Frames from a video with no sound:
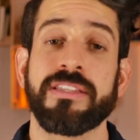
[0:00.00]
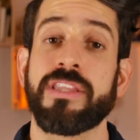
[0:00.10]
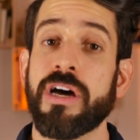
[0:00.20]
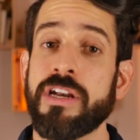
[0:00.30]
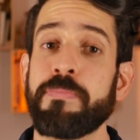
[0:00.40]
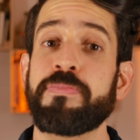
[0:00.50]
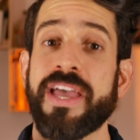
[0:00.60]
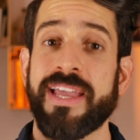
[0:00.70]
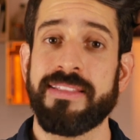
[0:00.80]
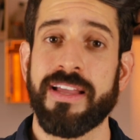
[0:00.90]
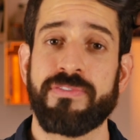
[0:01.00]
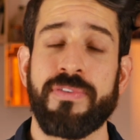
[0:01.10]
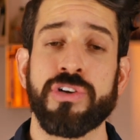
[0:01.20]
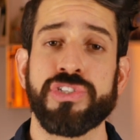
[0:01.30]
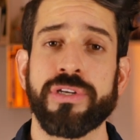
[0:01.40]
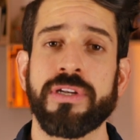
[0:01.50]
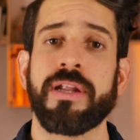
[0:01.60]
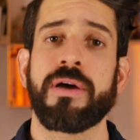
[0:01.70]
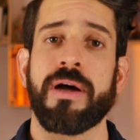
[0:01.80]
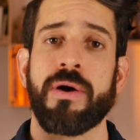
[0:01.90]
don't update that
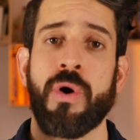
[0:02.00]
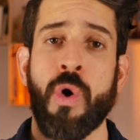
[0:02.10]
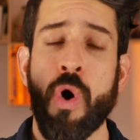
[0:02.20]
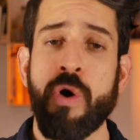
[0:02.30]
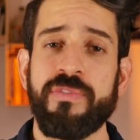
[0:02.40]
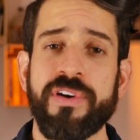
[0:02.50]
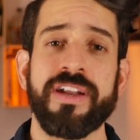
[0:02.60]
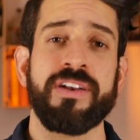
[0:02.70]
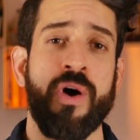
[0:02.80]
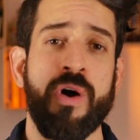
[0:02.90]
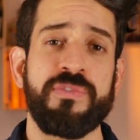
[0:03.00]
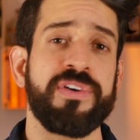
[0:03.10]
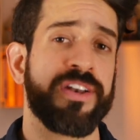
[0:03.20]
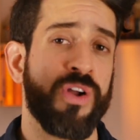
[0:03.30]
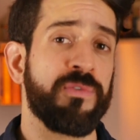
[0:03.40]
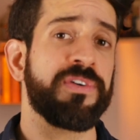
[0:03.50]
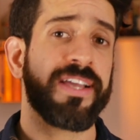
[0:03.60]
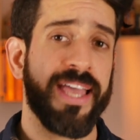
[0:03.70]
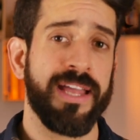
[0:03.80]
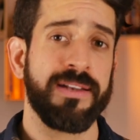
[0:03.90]
function over and over and over
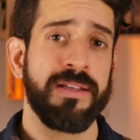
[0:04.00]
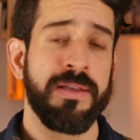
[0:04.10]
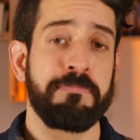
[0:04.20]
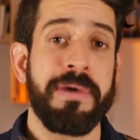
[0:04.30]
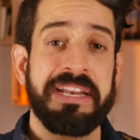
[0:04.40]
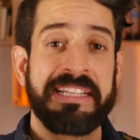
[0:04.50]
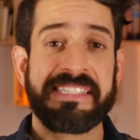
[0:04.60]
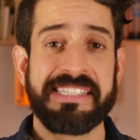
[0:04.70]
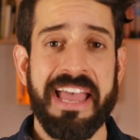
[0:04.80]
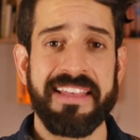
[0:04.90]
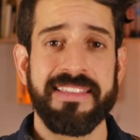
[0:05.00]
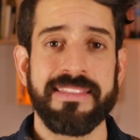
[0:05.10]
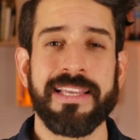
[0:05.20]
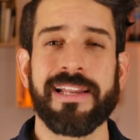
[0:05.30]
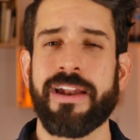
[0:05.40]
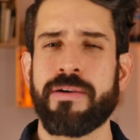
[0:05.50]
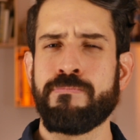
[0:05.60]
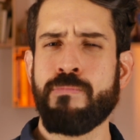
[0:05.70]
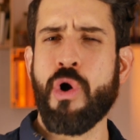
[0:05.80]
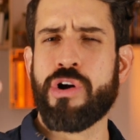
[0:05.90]
again, but instead declare
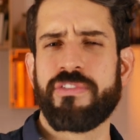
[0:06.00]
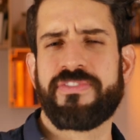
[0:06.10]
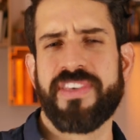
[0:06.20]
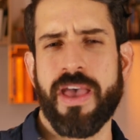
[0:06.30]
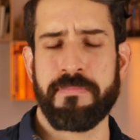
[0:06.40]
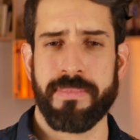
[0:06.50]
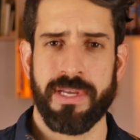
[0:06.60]
more of them.